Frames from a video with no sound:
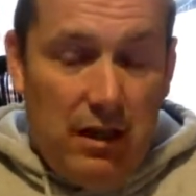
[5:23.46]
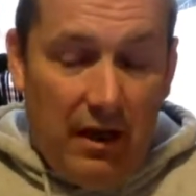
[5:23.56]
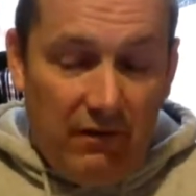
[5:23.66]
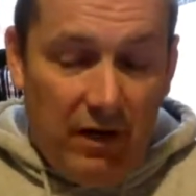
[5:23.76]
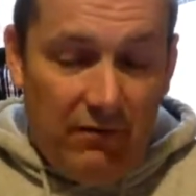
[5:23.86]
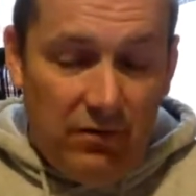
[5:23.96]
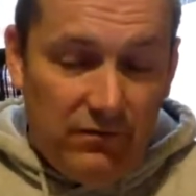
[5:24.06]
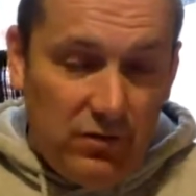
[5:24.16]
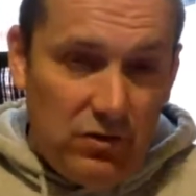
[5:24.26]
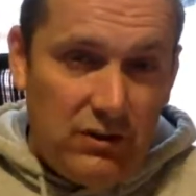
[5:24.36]

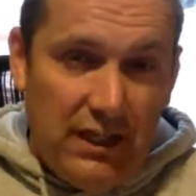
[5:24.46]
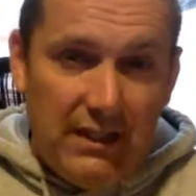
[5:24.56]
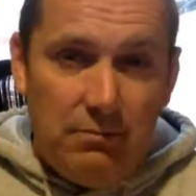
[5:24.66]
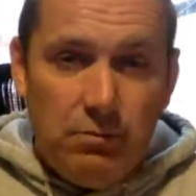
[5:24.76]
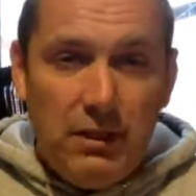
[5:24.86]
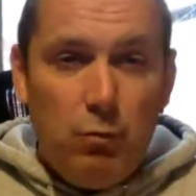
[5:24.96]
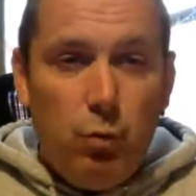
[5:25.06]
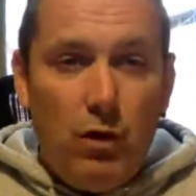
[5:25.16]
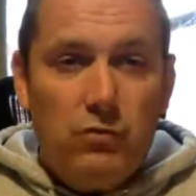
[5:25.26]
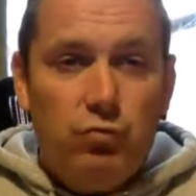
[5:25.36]
I've just said it, but it
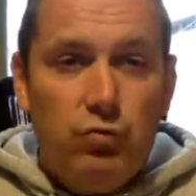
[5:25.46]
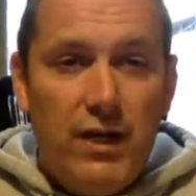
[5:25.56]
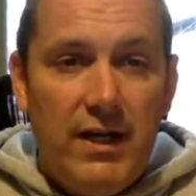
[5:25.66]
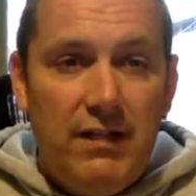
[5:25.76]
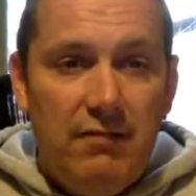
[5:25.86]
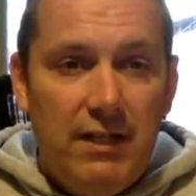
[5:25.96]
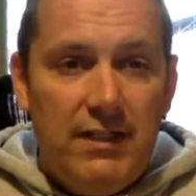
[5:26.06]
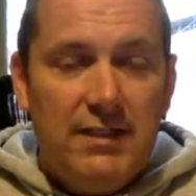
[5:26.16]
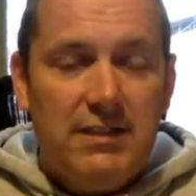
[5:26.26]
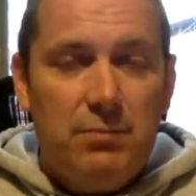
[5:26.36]
was really, really
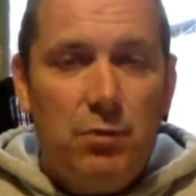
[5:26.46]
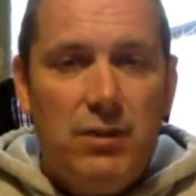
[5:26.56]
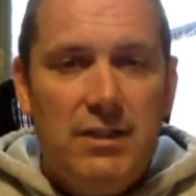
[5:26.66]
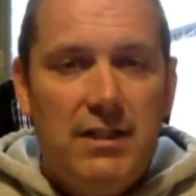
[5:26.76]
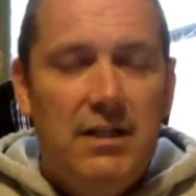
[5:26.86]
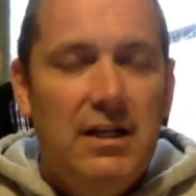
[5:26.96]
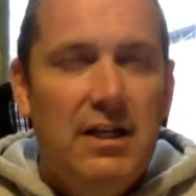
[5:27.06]
disappointing.